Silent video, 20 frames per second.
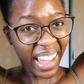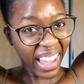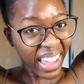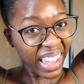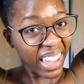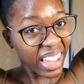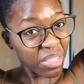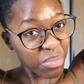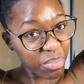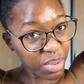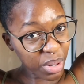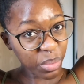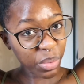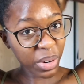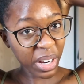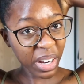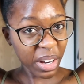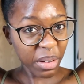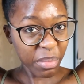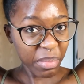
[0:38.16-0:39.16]
I have been
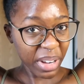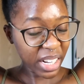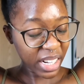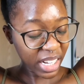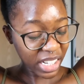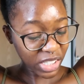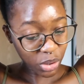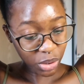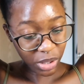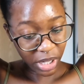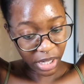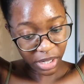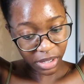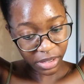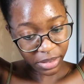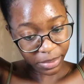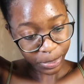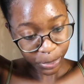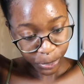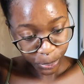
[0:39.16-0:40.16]
wearing my natural
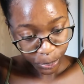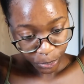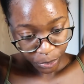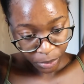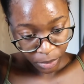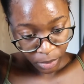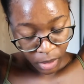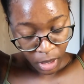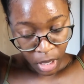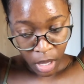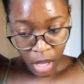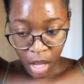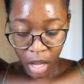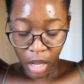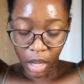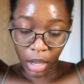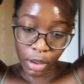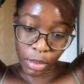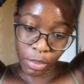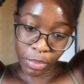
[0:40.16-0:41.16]
hair
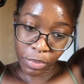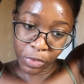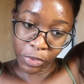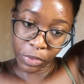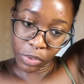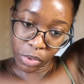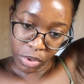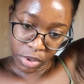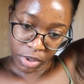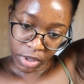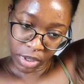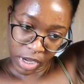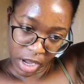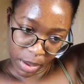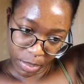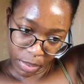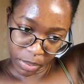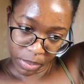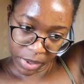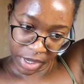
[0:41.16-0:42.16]
um, for a
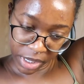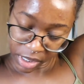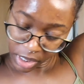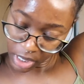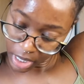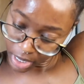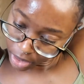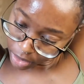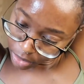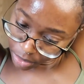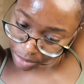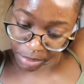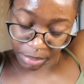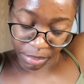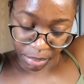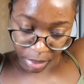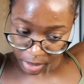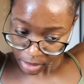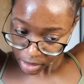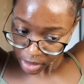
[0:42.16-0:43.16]
couple weeks now,
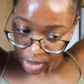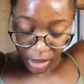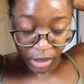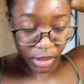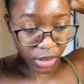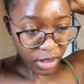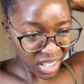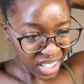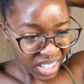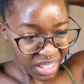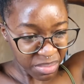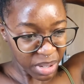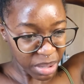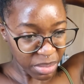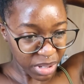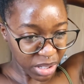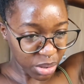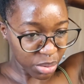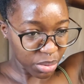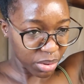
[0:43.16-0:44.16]
probably like
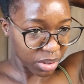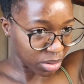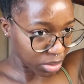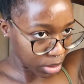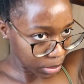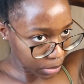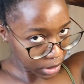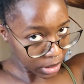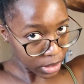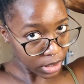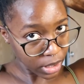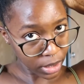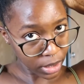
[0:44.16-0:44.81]
maybe two or three weeks